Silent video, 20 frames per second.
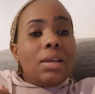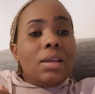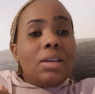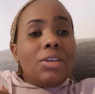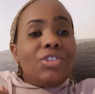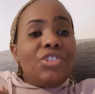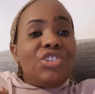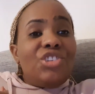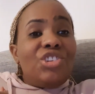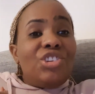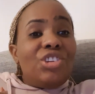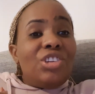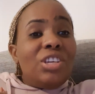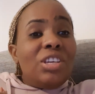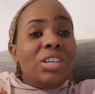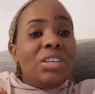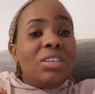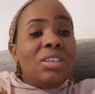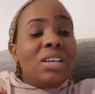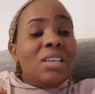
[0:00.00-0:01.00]

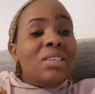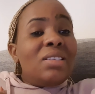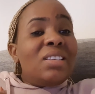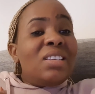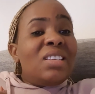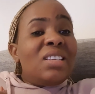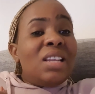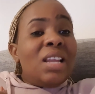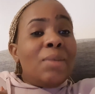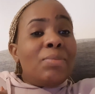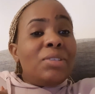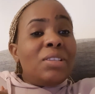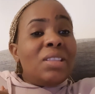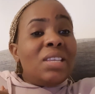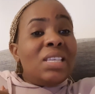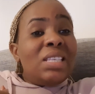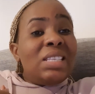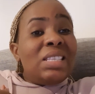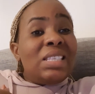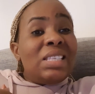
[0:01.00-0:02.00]
She just slapped the
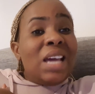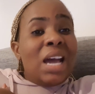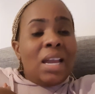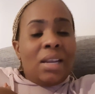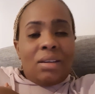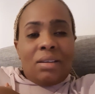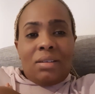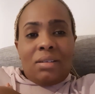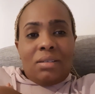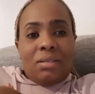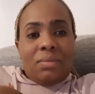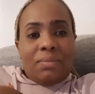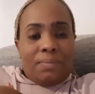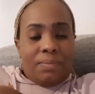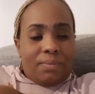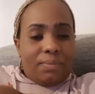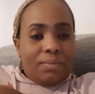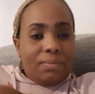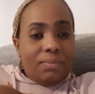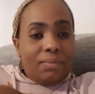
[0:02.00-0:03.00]
son
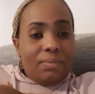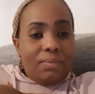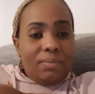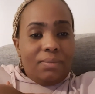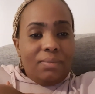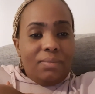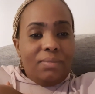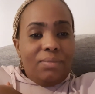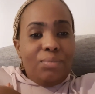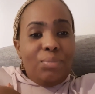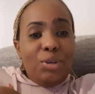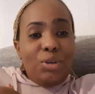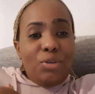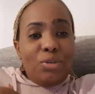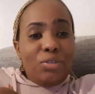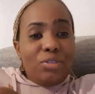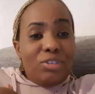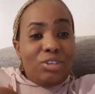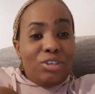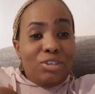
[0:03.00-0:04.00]

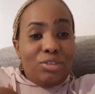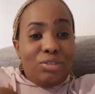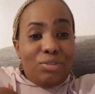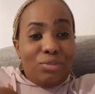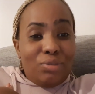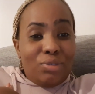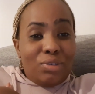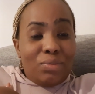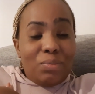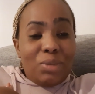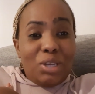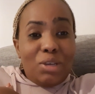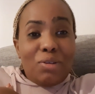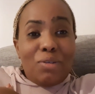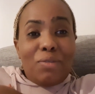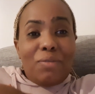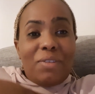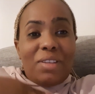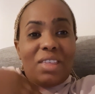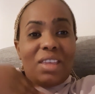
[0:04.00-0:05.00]
because she chose me
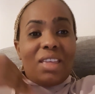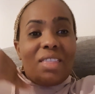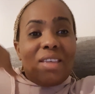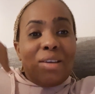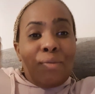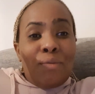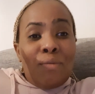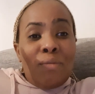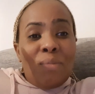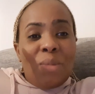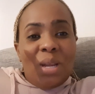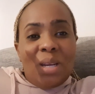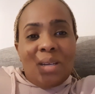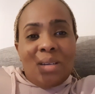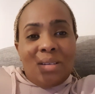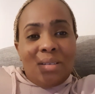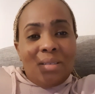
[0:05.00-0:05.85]
over the other woman.